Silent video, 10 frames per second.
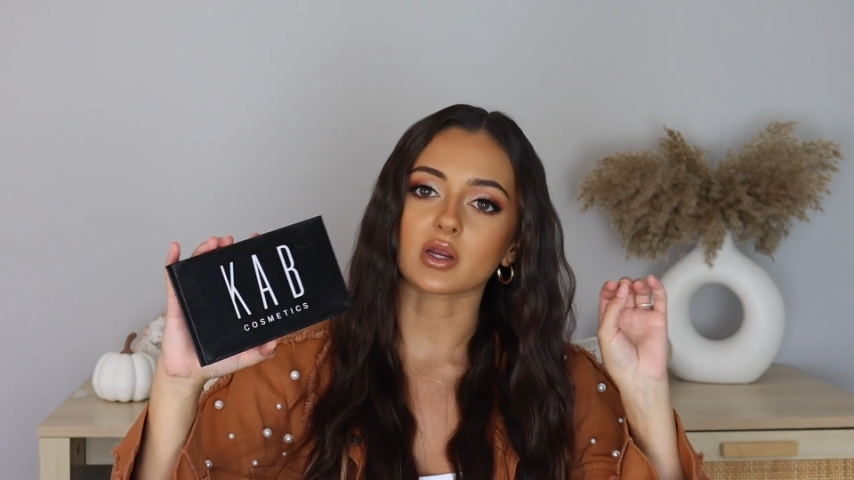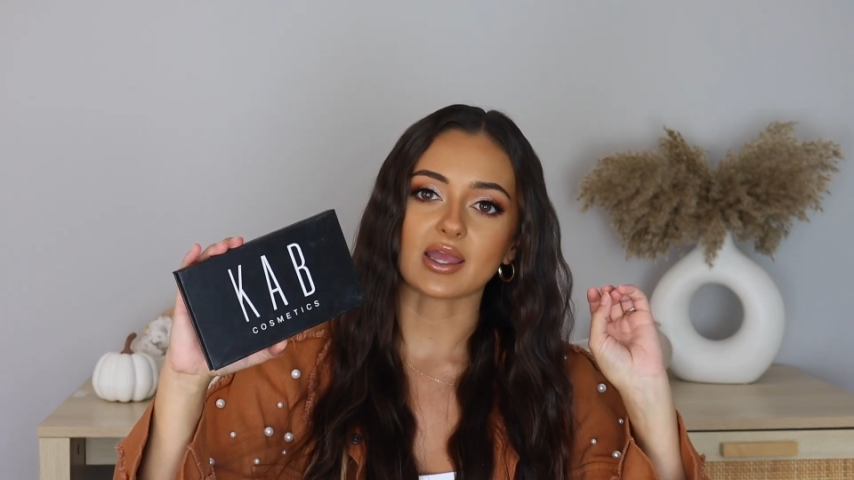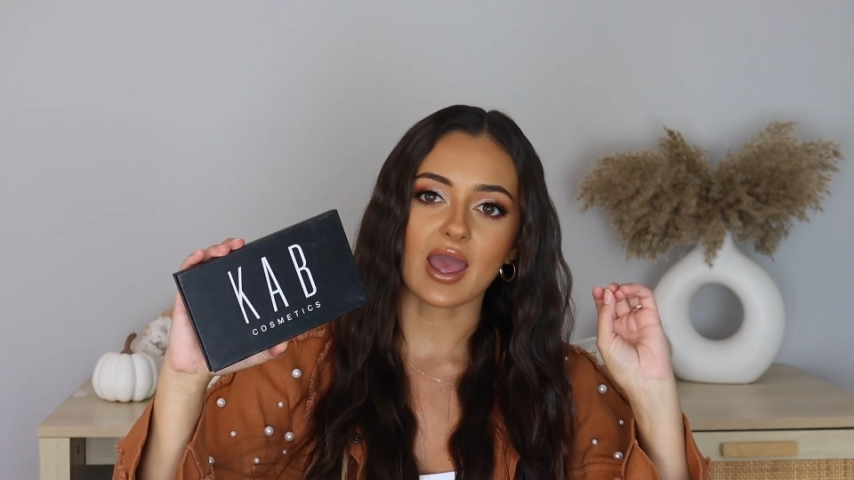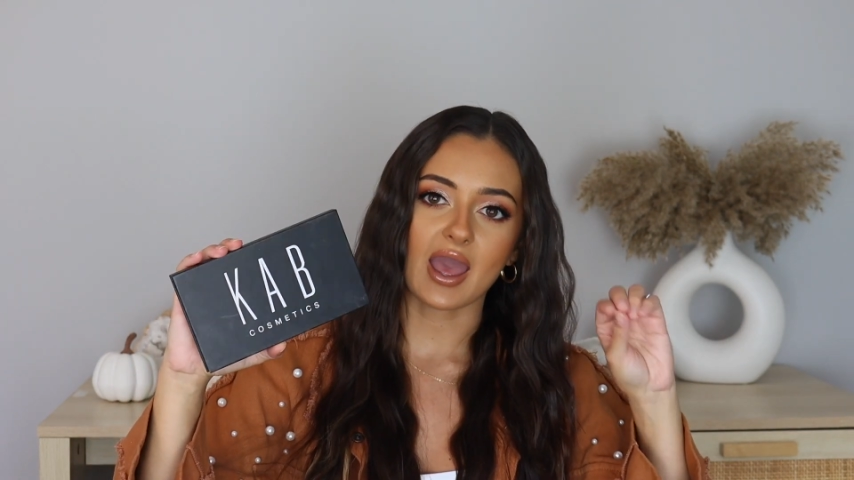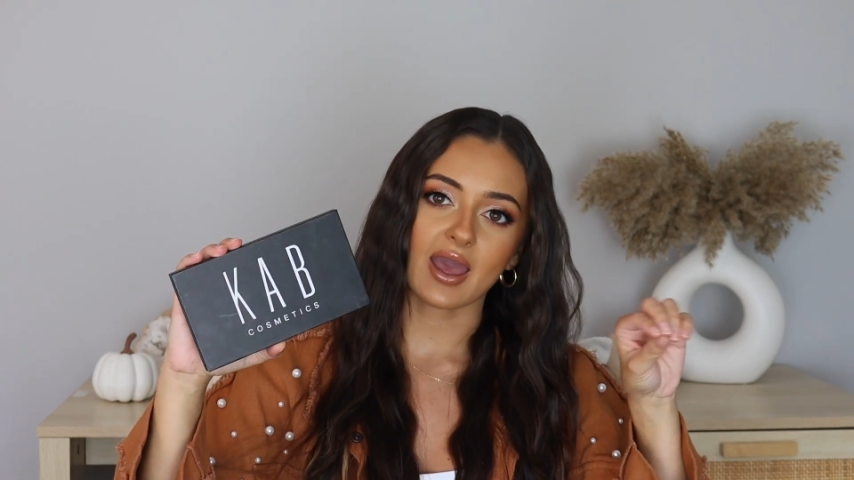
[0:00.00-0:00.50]

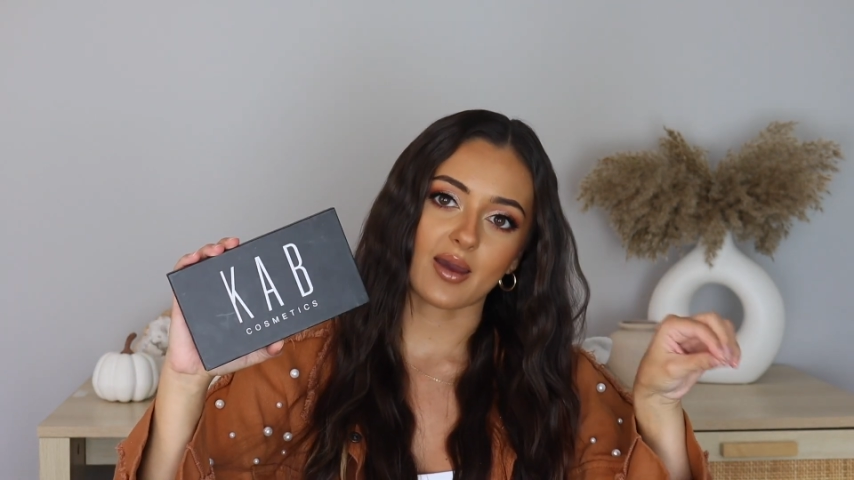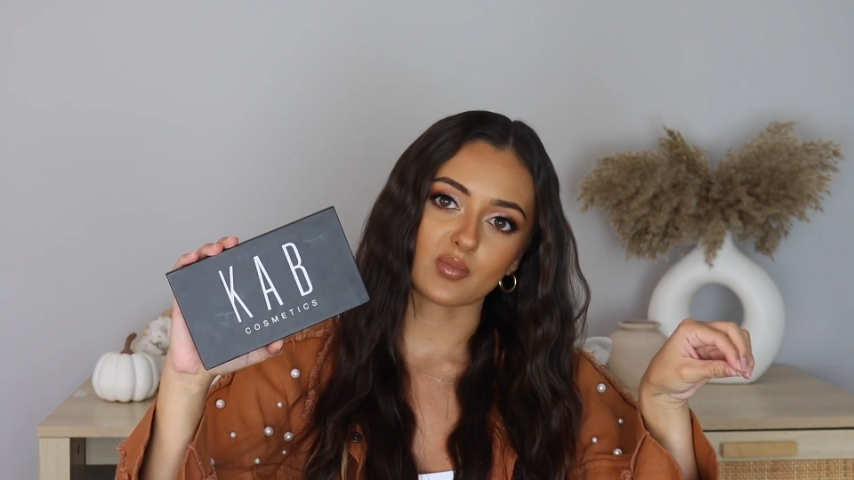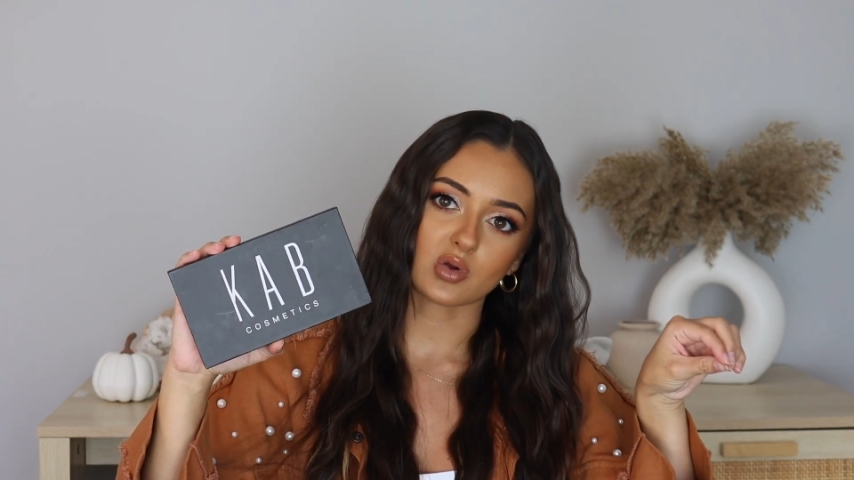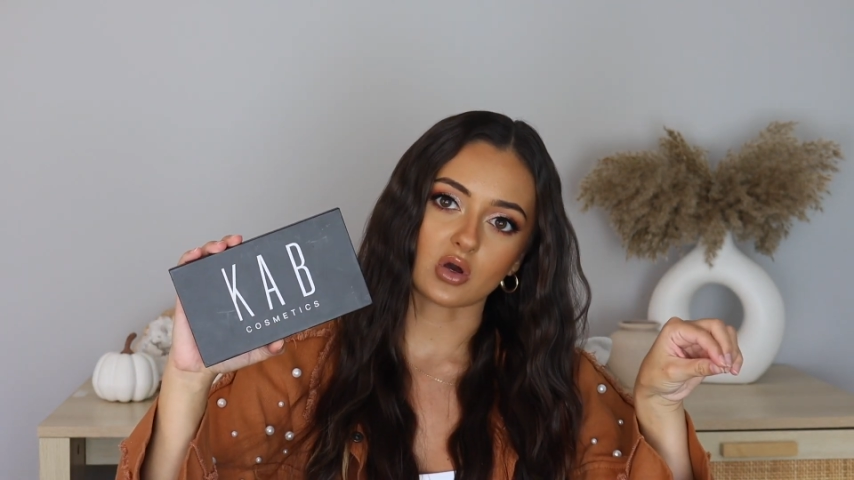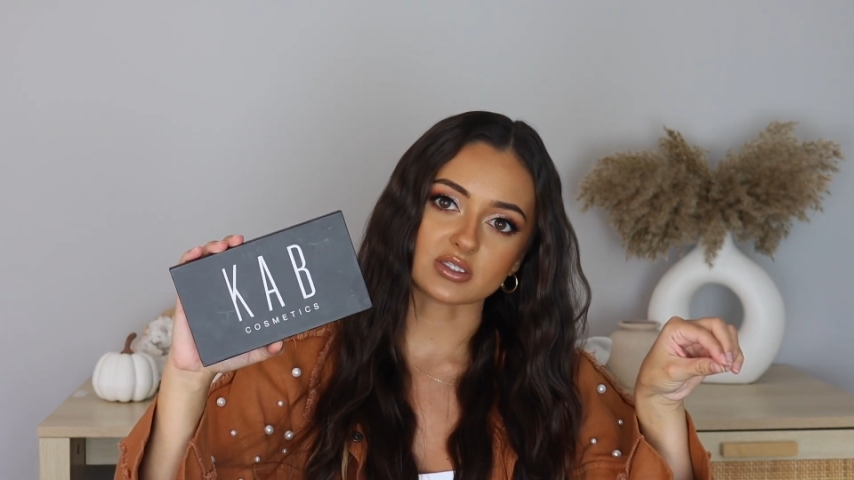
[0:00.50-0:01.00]

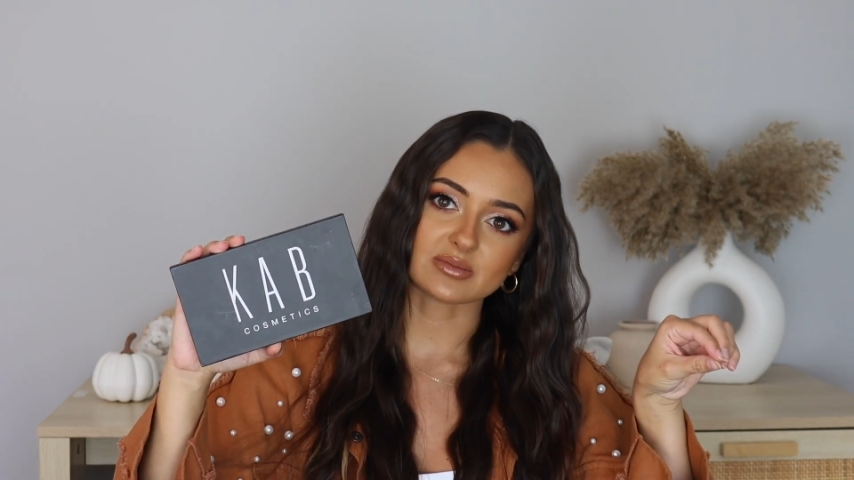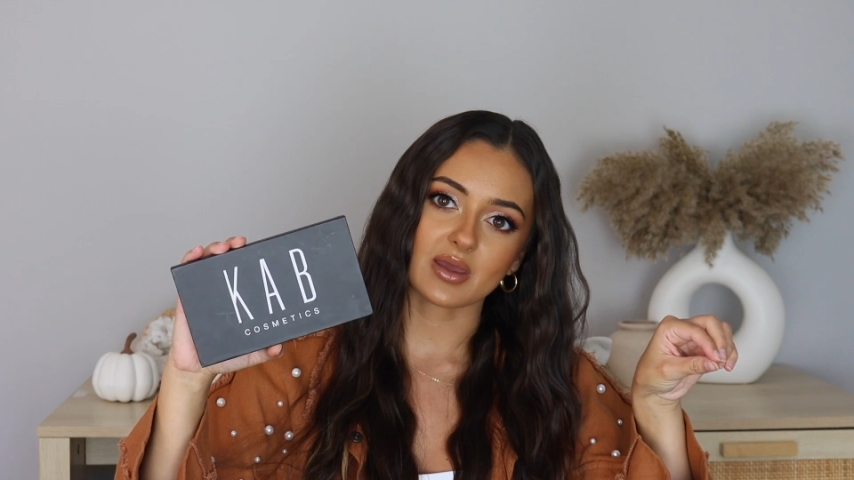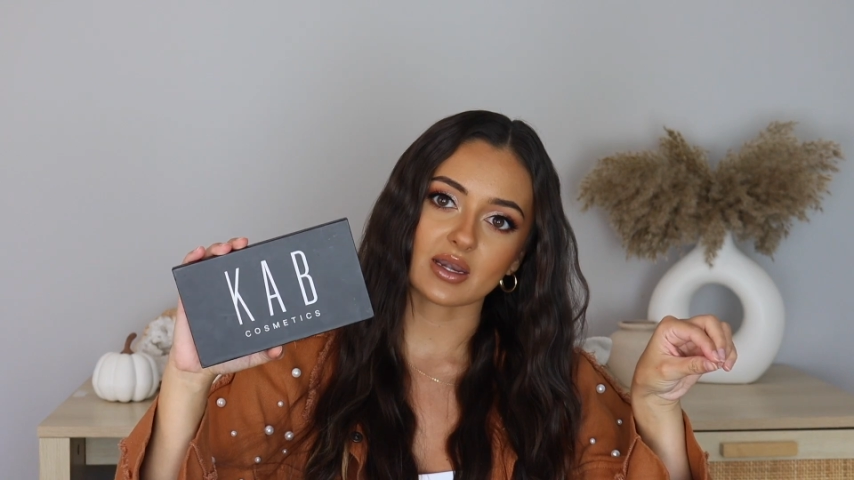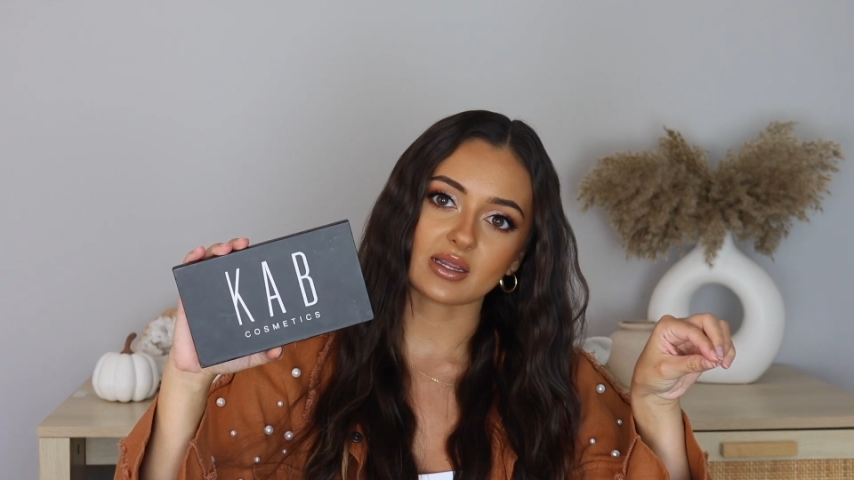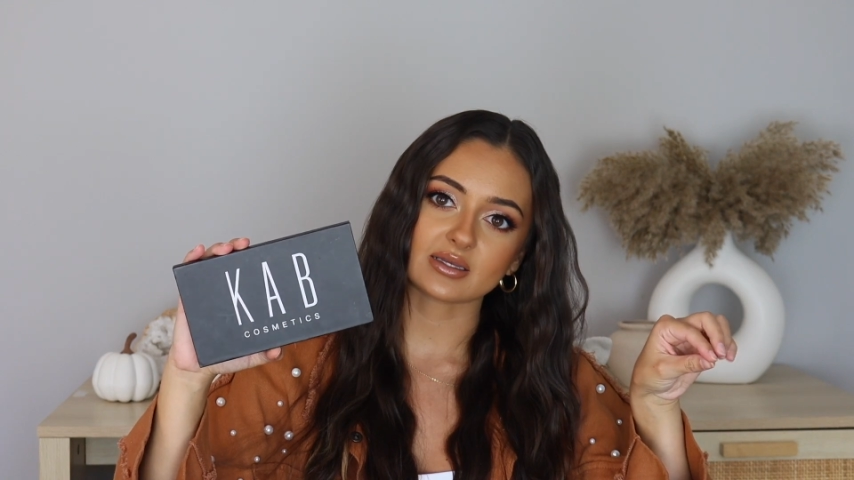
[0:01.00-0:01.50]
CAB
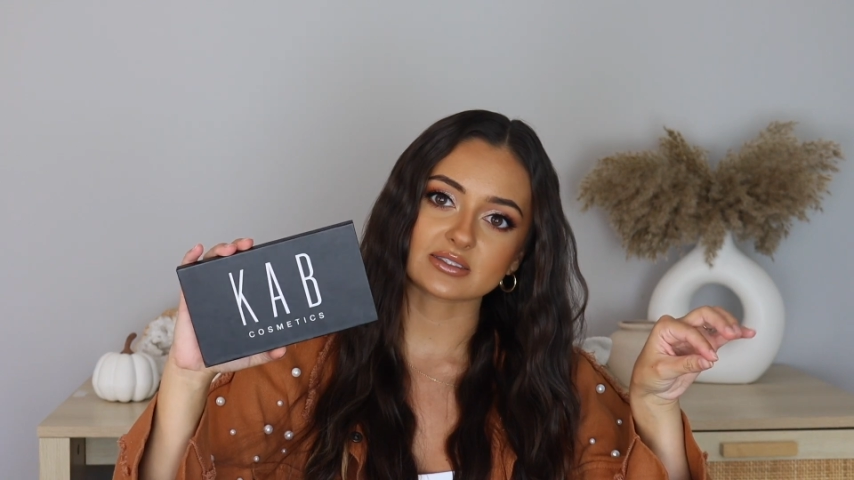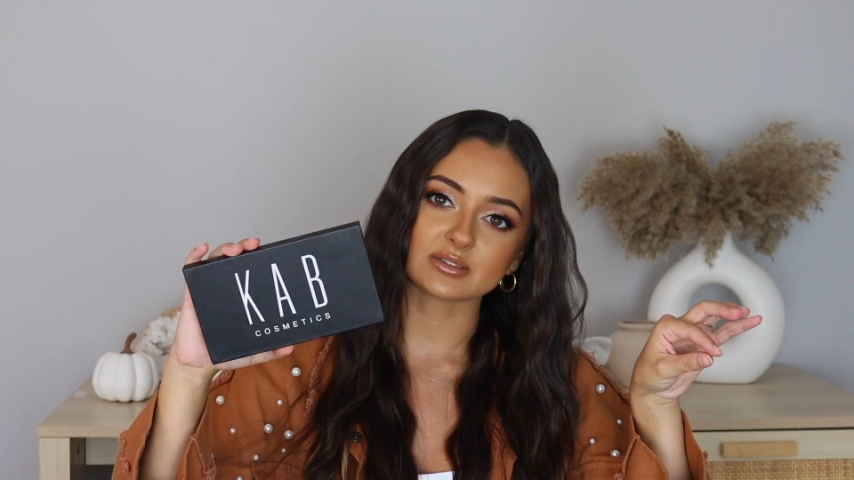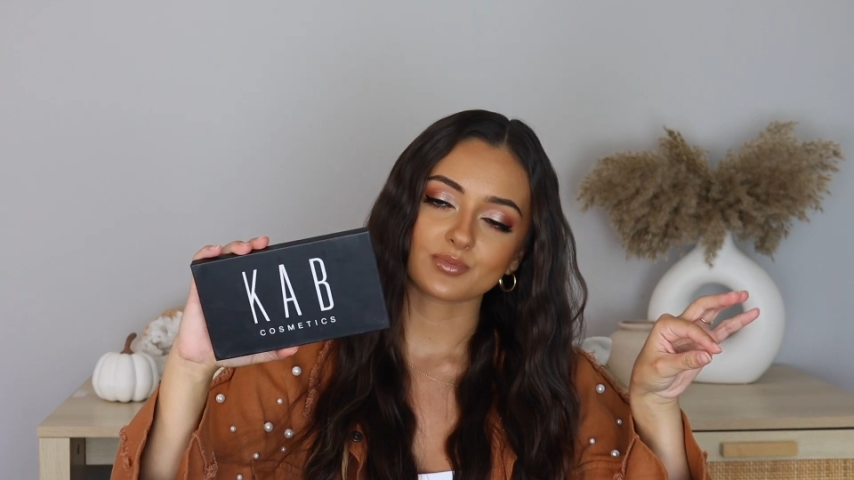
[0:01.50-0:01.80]
Cosmetics.